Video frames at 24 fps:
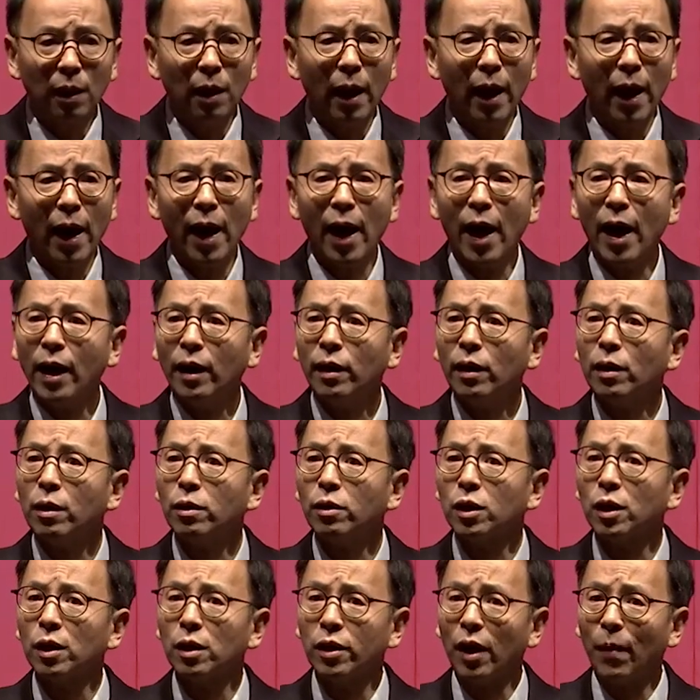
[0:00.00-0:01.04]
and
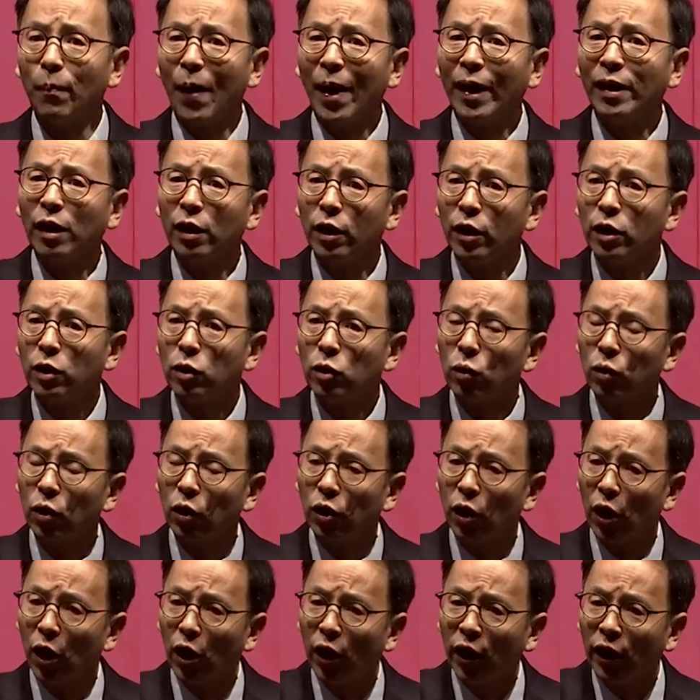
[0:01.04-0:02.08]
demand leads to
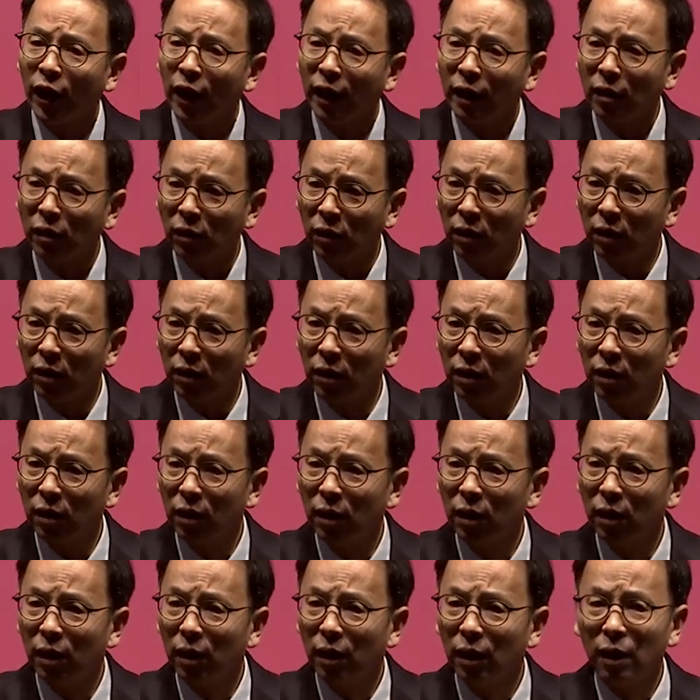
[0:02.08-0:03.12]
good earnings.
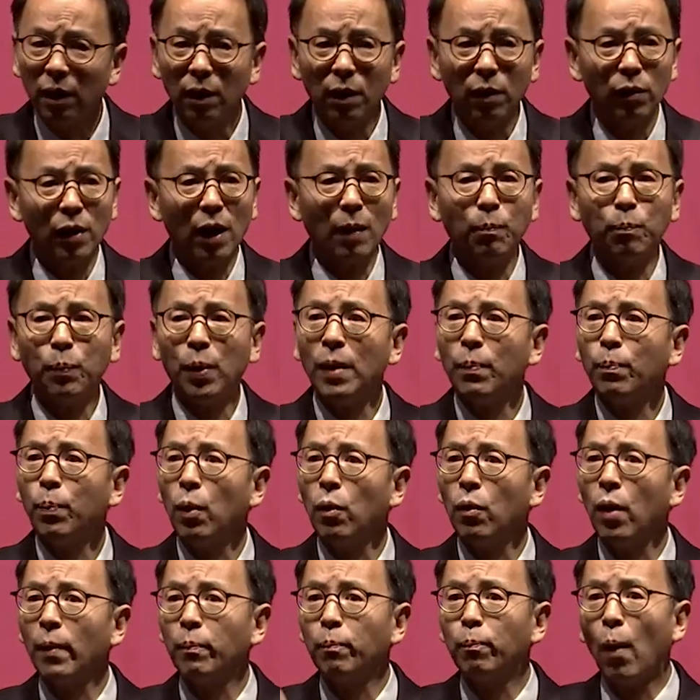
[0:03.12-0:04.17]
Then
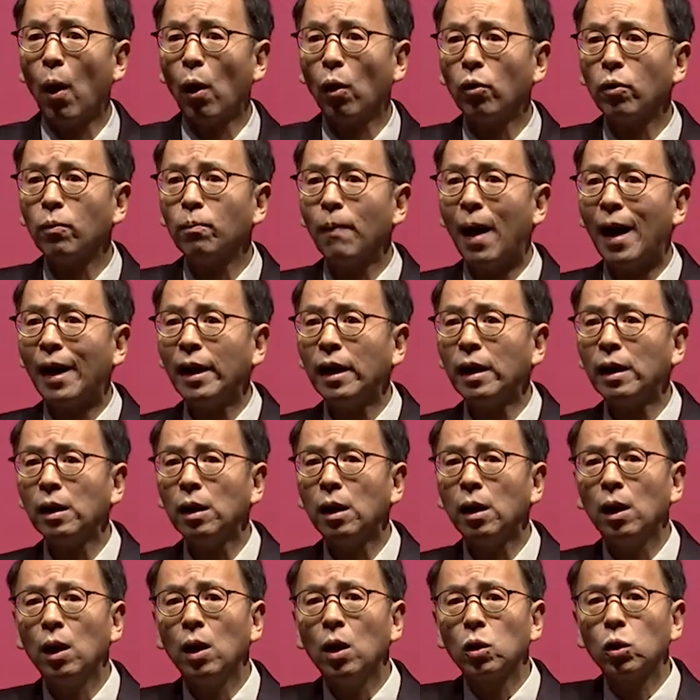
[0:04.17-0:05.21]
people borrowing money
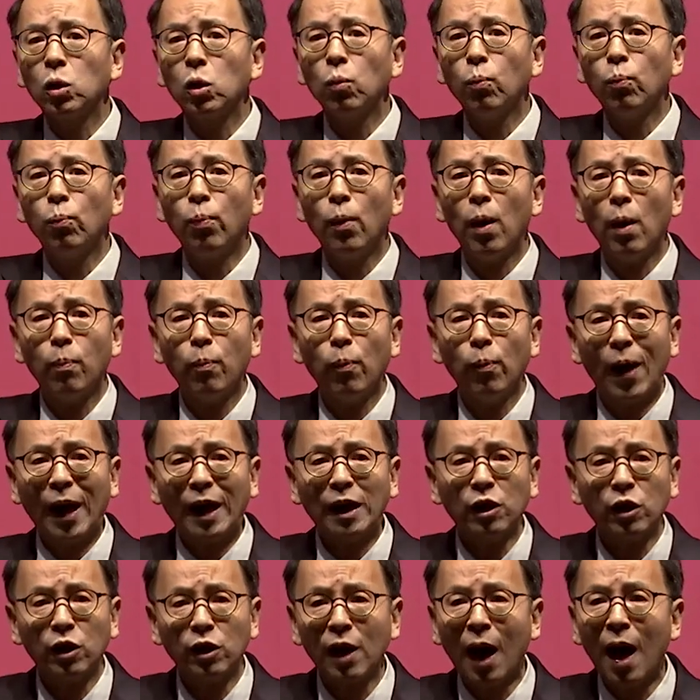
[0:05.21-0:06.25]
to buy
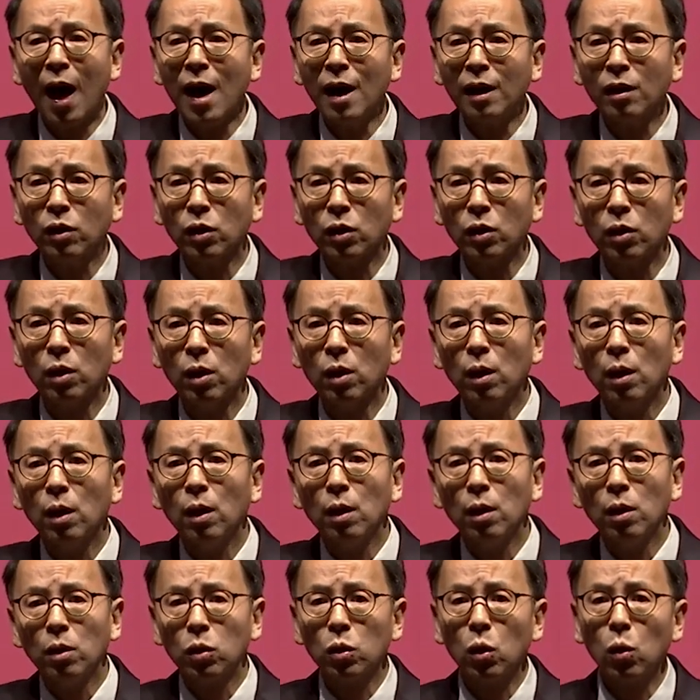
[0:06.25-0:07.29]
stocks.
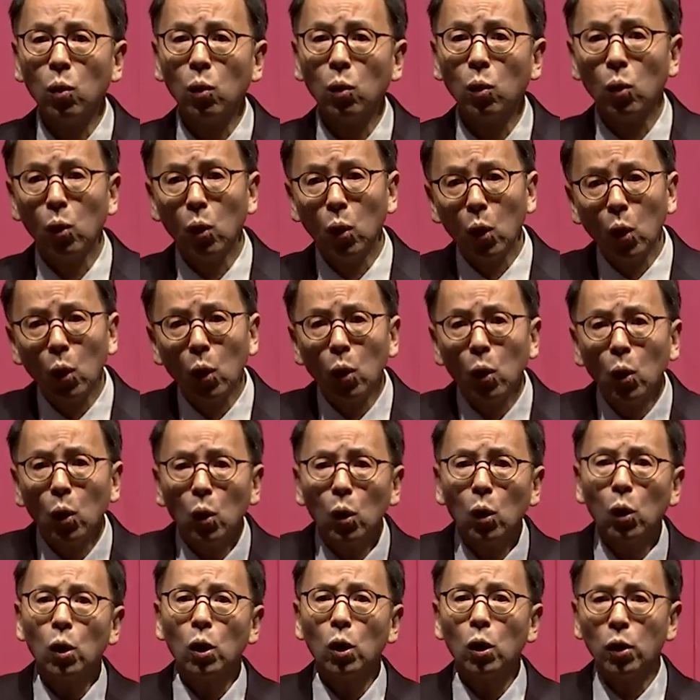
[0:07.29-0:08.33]
So
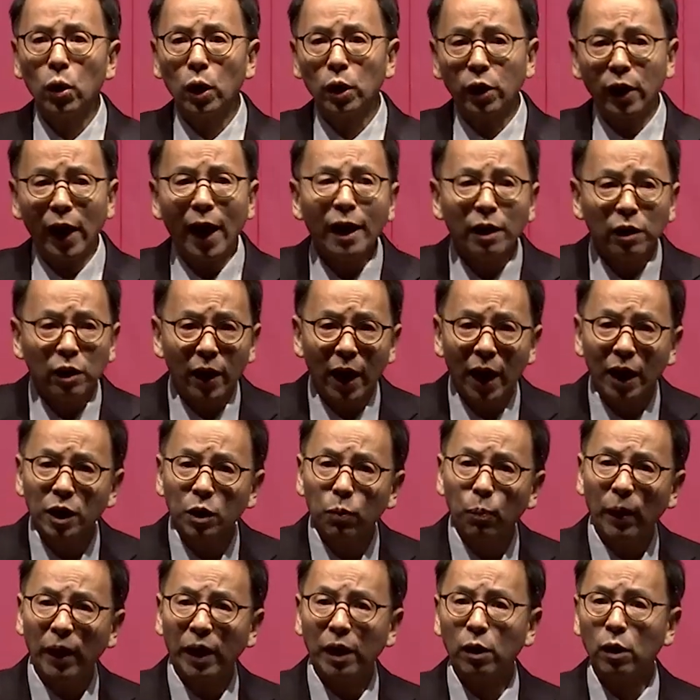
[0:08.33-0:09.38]
the debt has
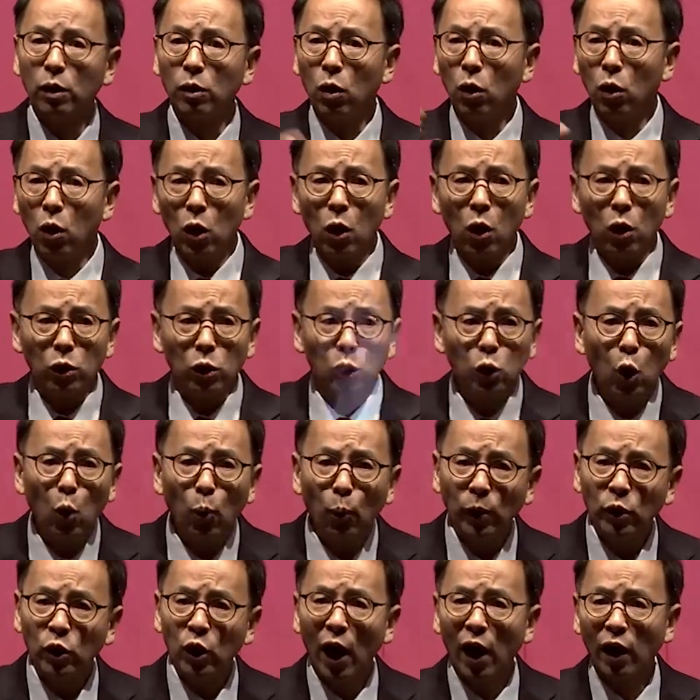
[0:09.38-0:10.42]
been
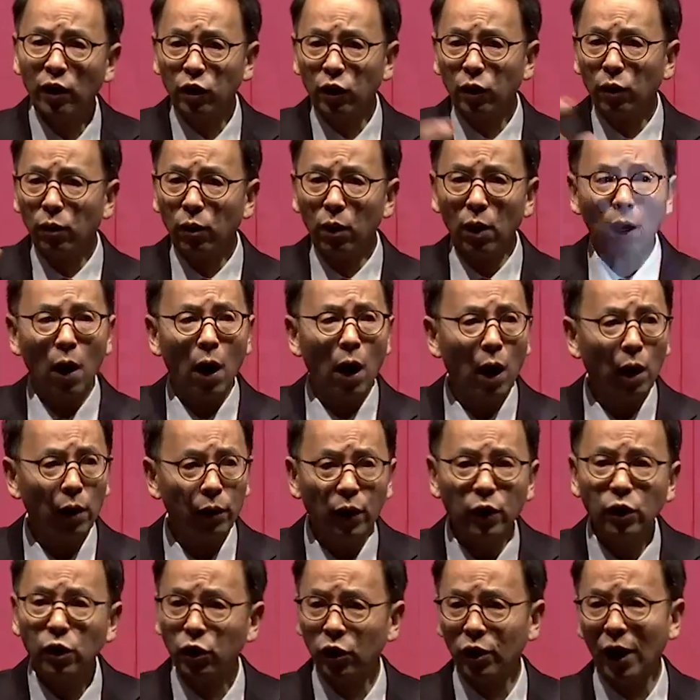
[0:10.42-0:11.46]
supercharging
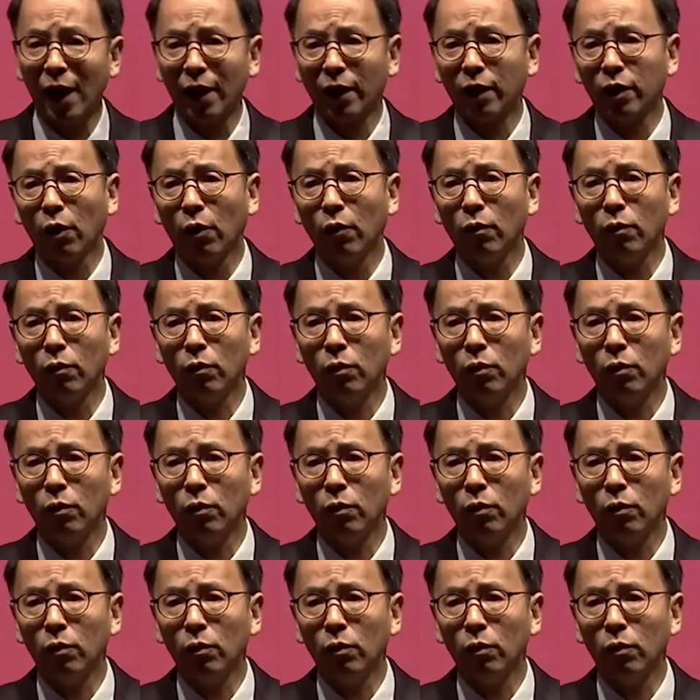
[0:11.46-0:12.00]
this cycle.